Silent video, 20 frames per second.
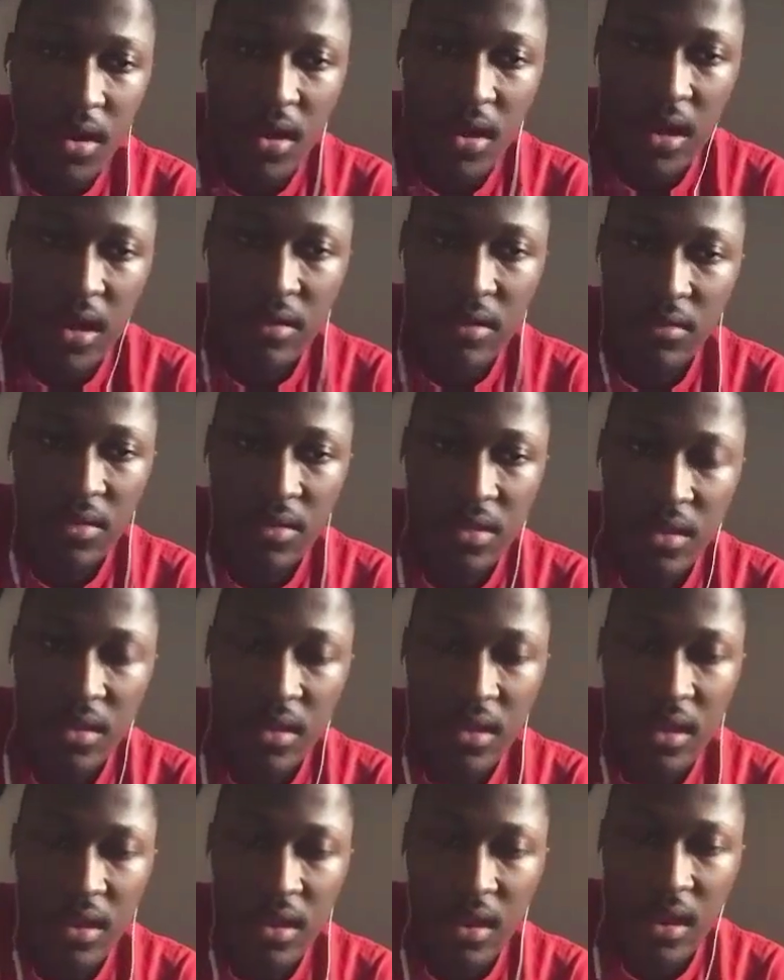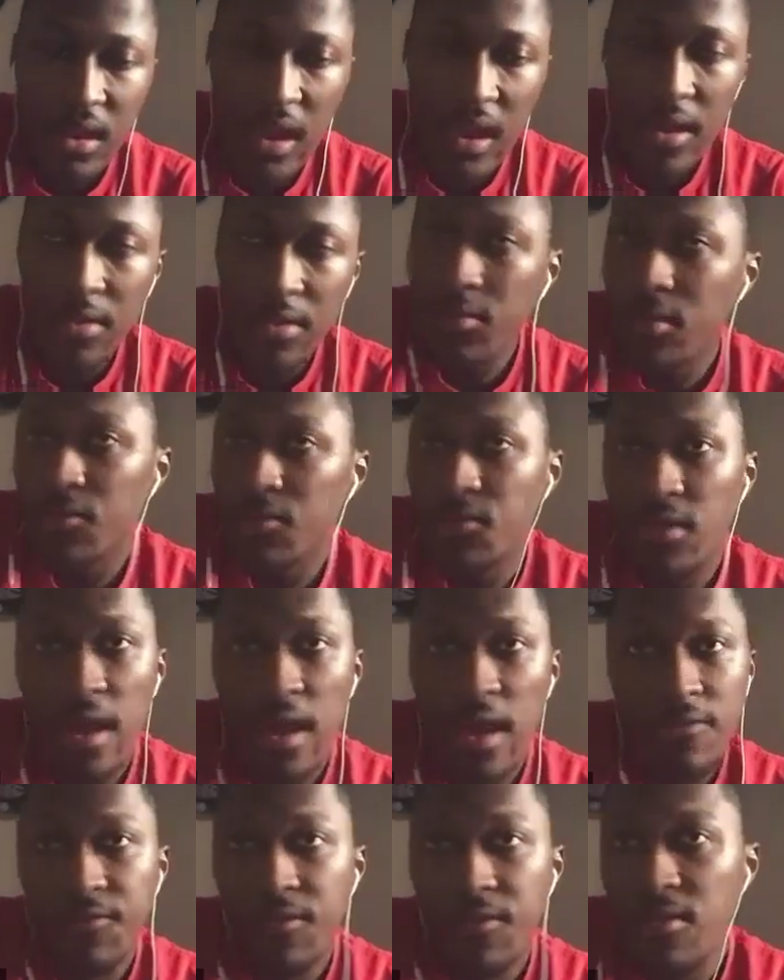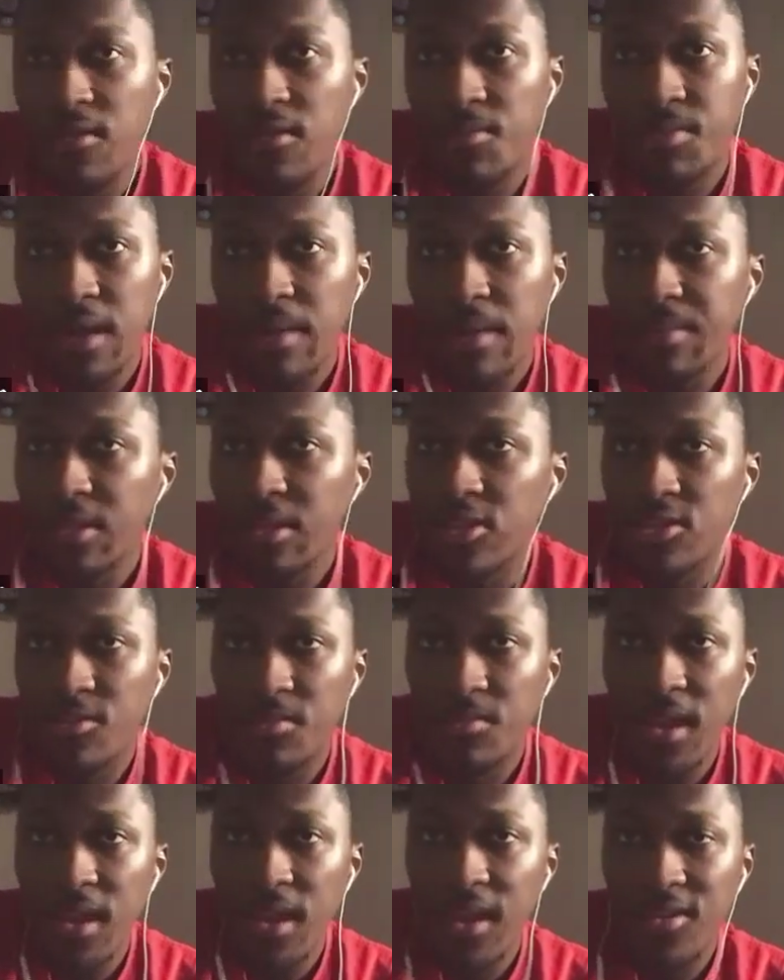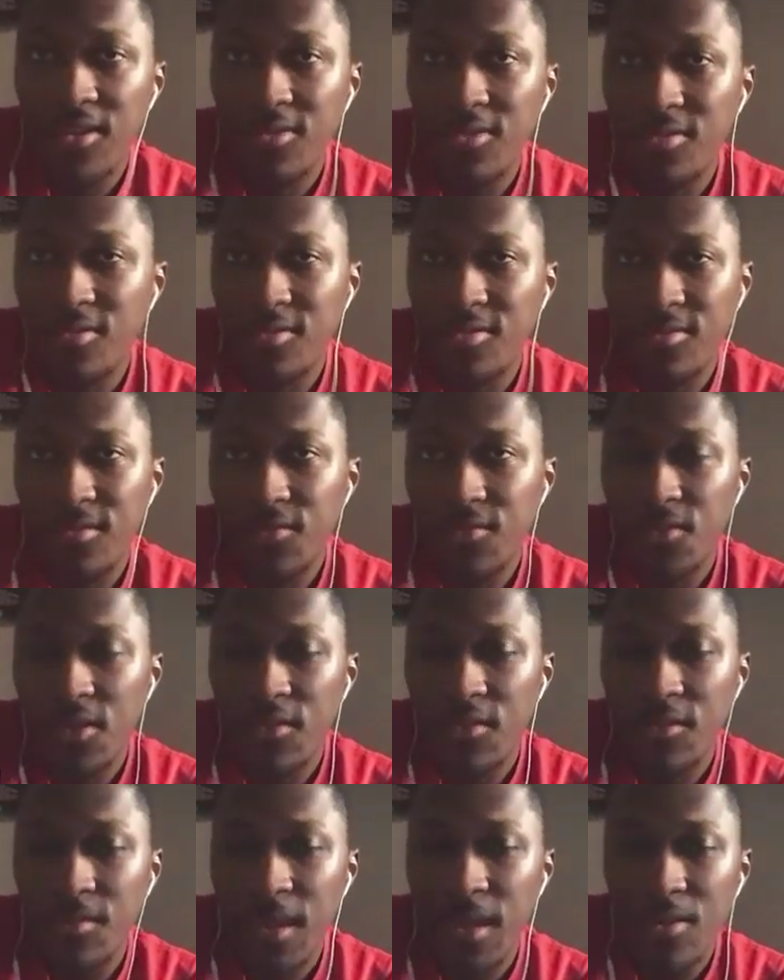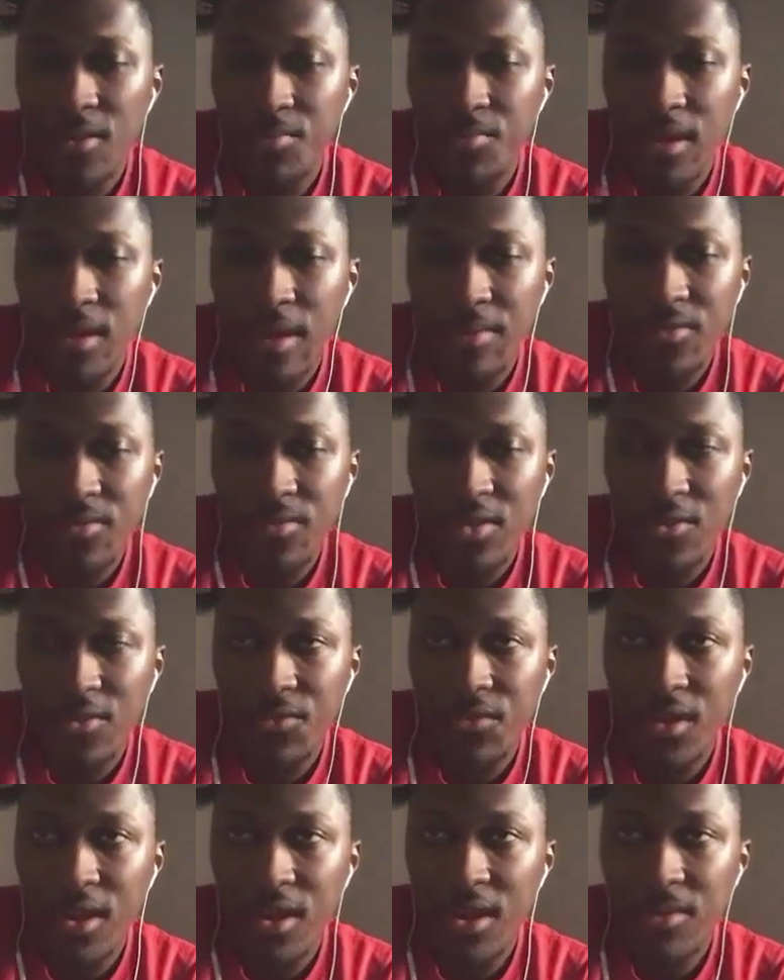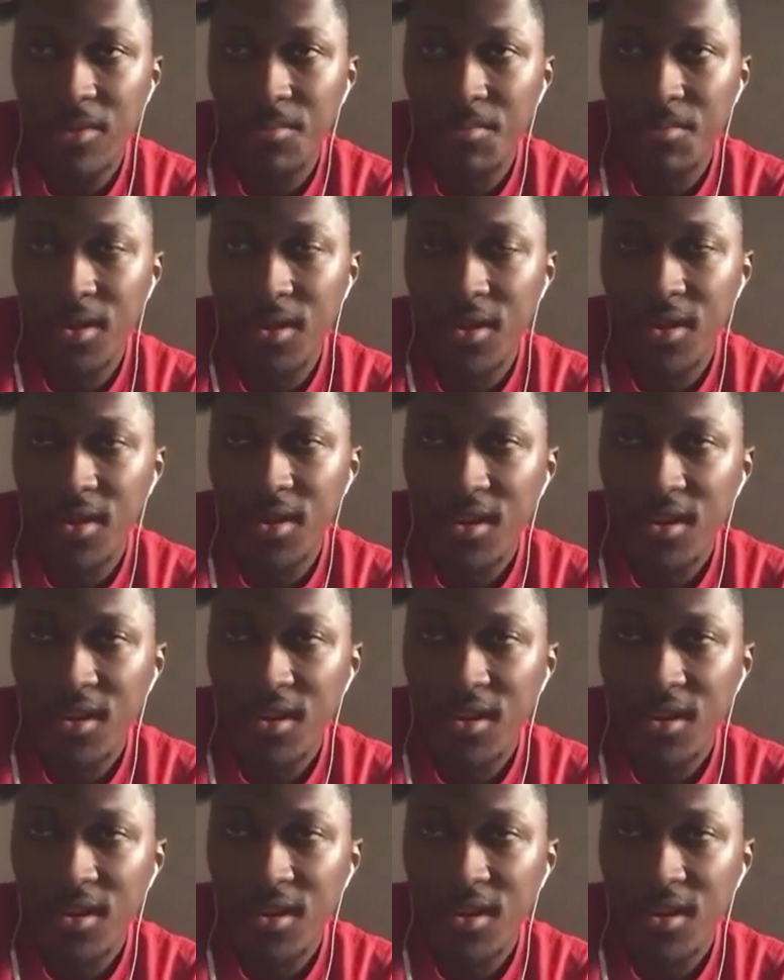everything. I don't know if you had a favorite prop that you made or if you ever made a prop so far, but